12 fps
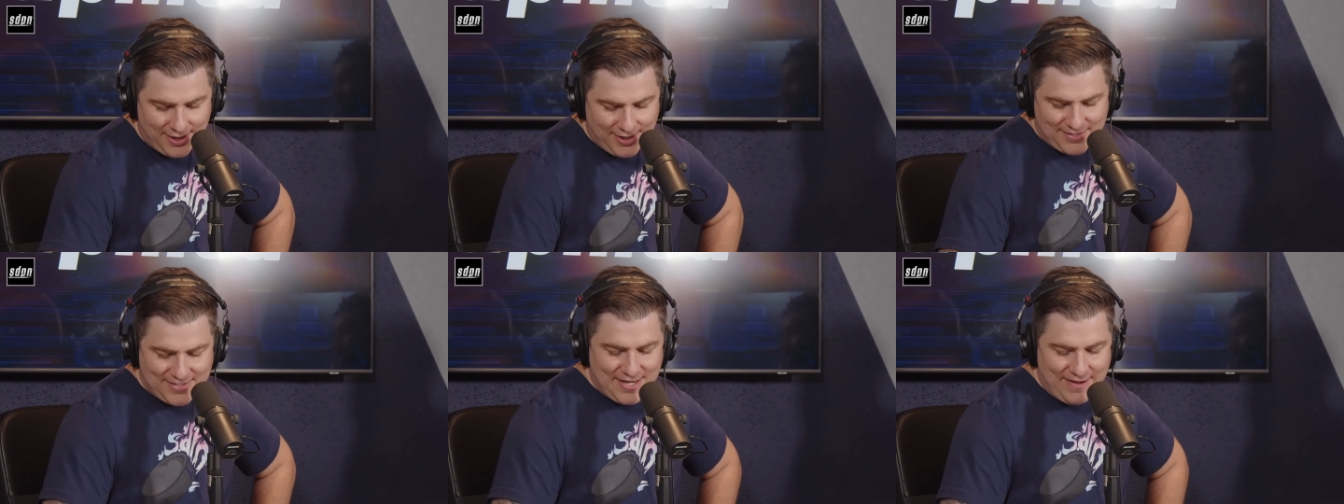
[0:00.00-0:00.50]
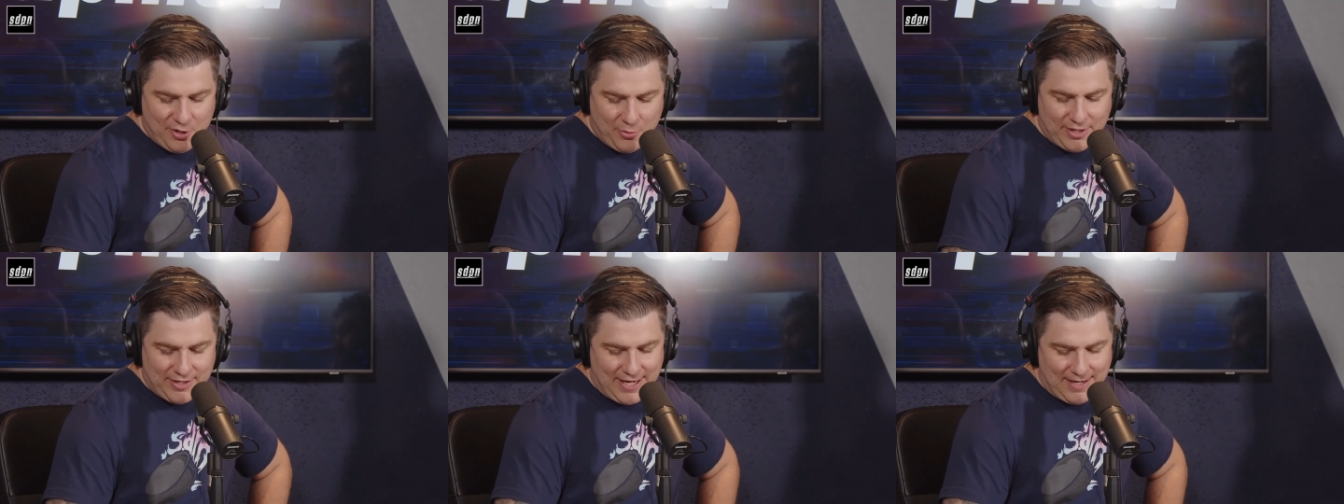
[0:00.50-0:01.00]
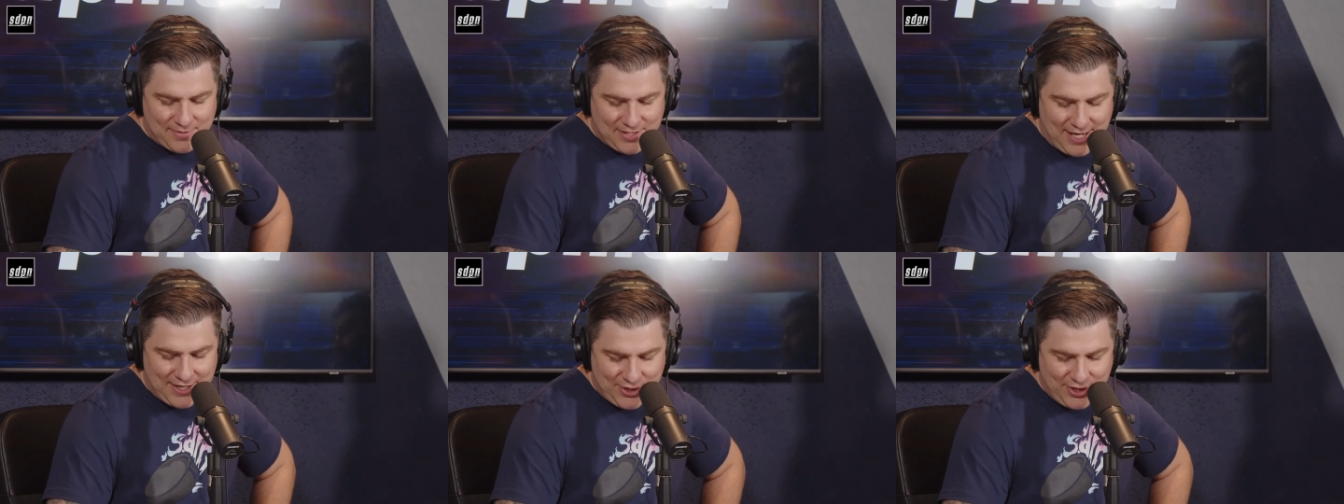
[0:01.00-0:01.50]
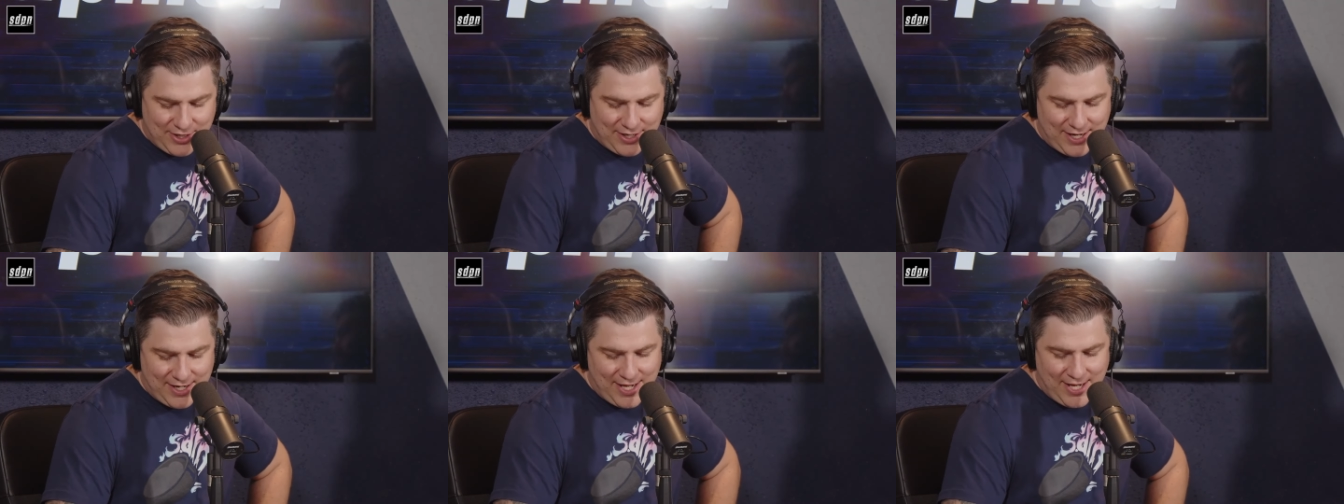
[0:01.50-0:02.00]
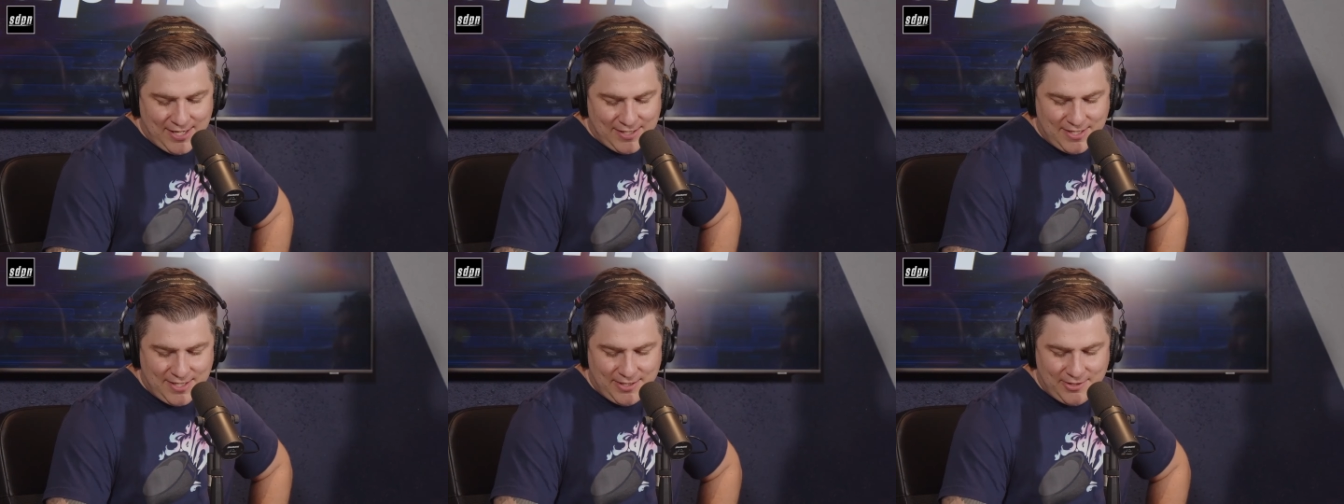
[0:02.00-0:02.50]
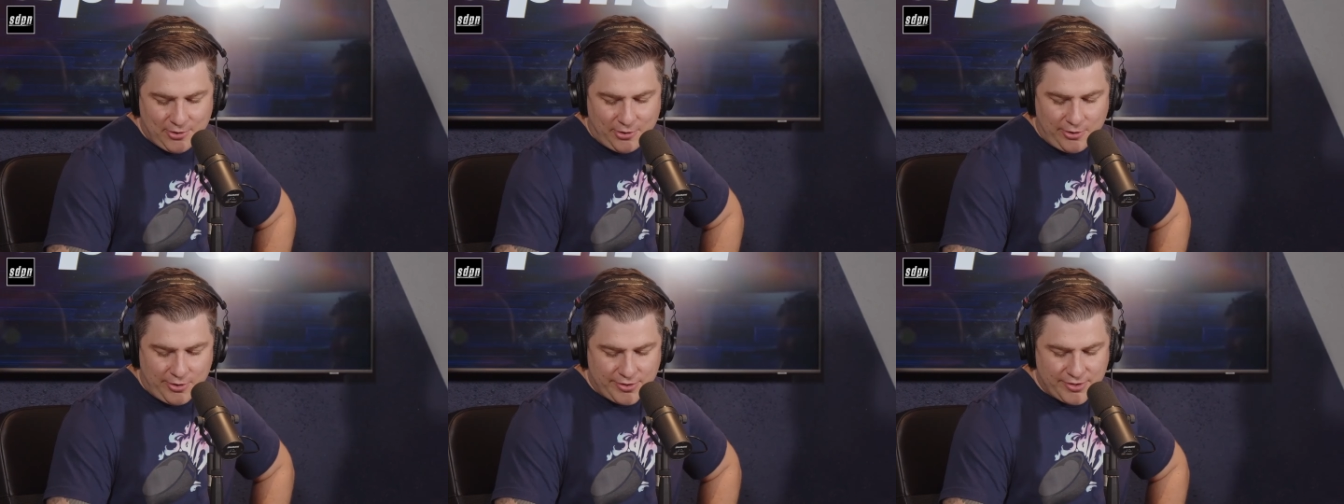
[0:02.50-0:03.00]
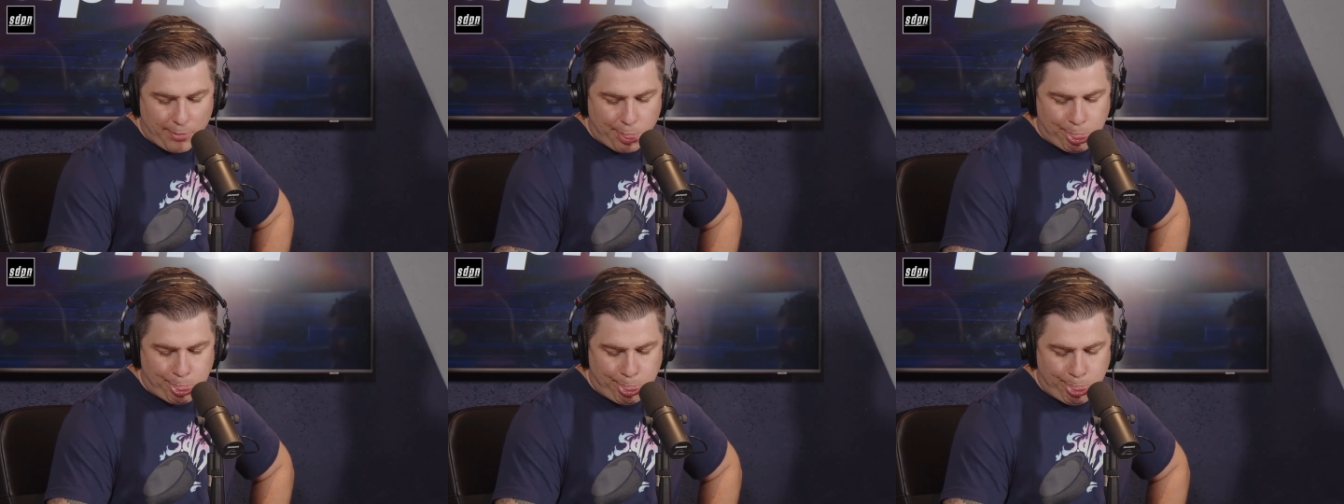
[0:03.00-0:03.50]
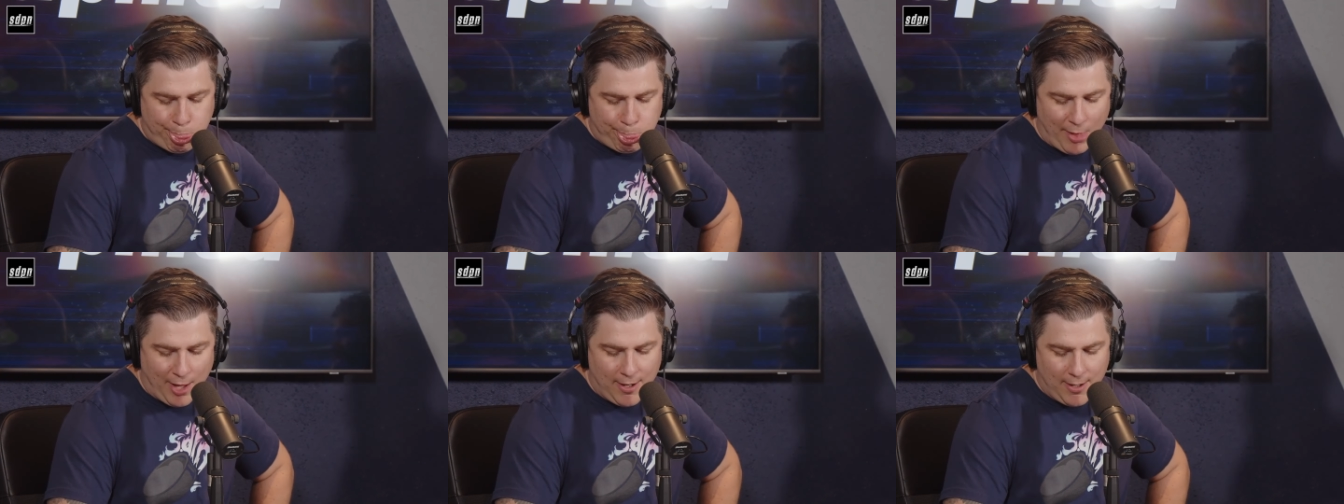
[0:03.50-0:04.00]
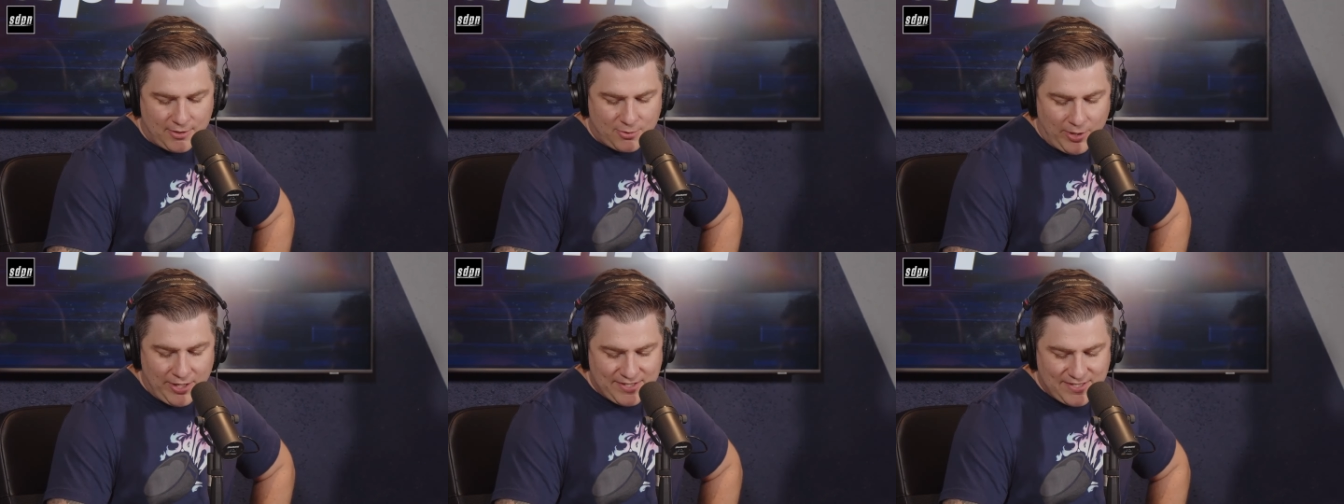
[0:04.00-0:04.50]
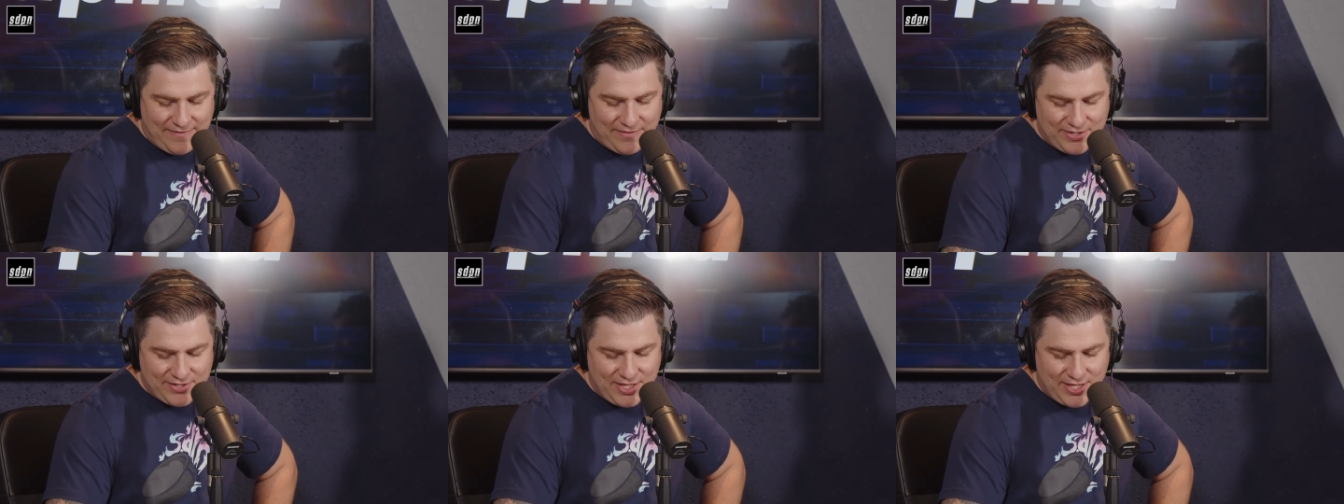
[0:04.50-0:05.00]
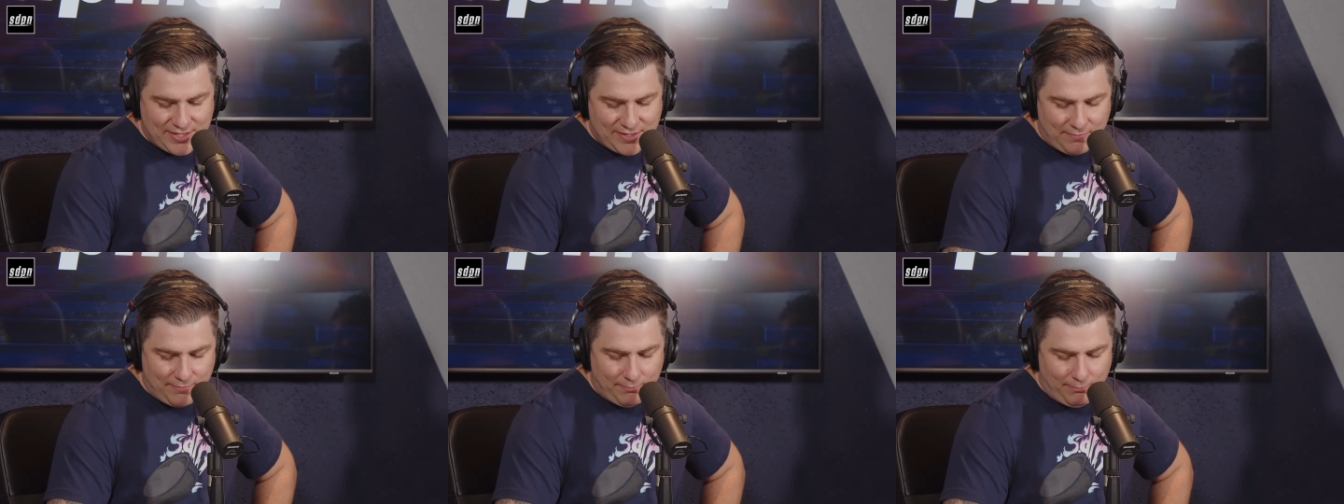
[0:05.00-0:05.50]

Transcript: in 71 games last year, had 18 goals, 27 assists,